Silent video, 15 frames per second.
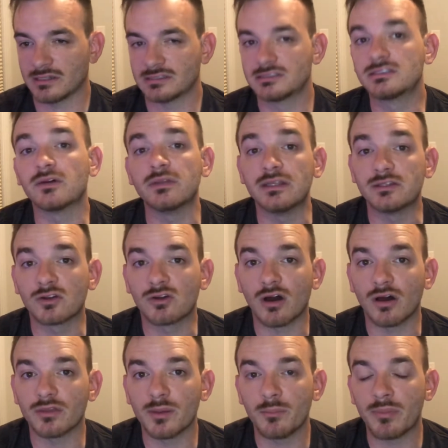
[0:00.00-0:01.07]
need to
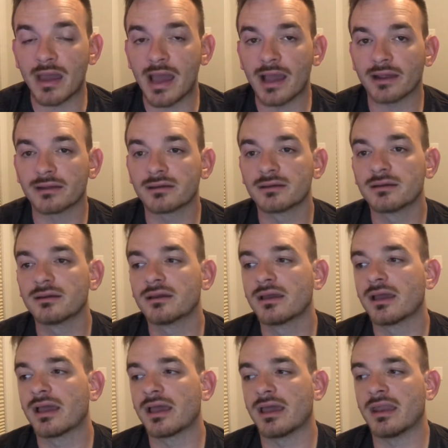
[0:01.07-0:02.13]
call them back
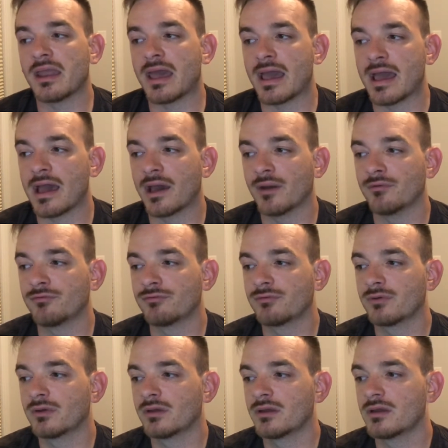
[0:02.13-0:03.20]
and have
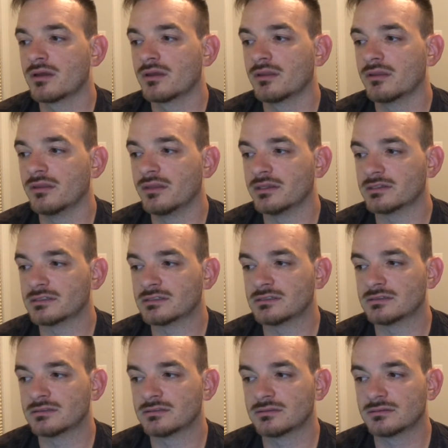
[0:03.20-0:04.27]

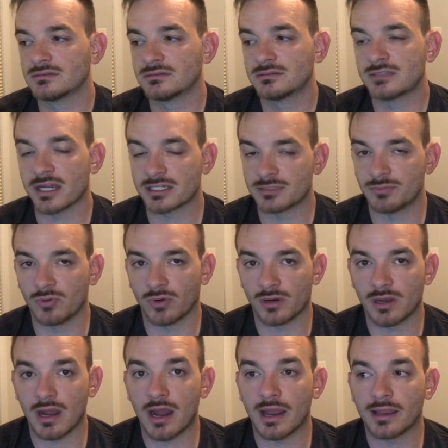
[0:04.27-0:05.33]
this tech support
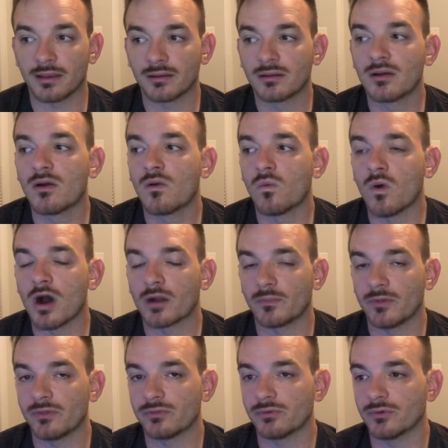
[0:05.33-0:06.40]
guy walk
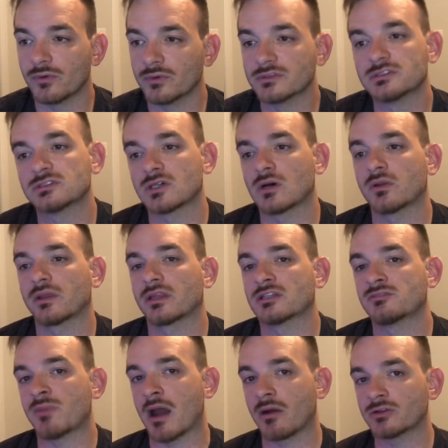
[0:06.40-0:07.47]
me through installing this
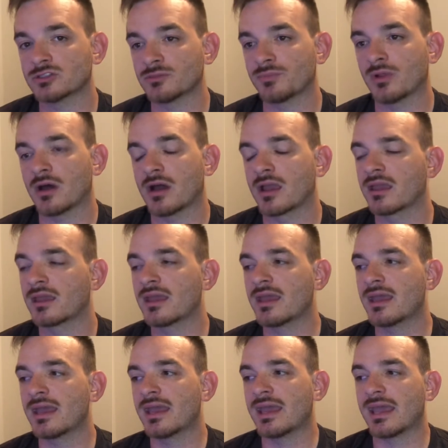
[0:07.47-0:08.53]
power supply.
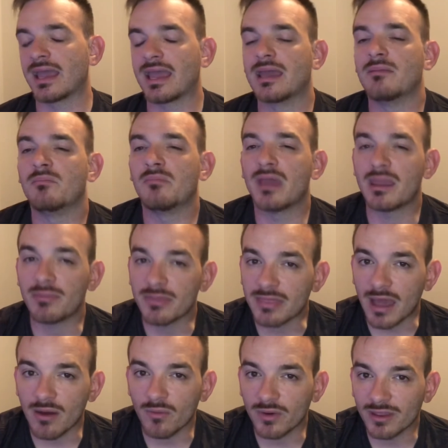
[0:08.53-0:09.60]
And maybe
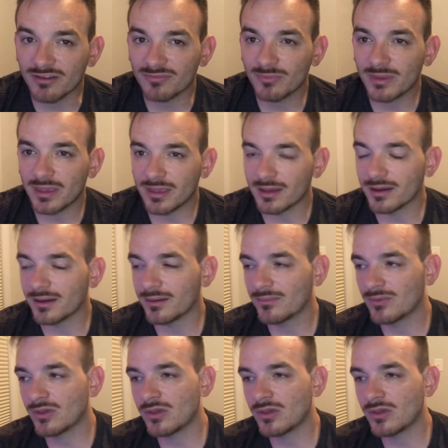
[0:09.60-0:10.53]
that will give me a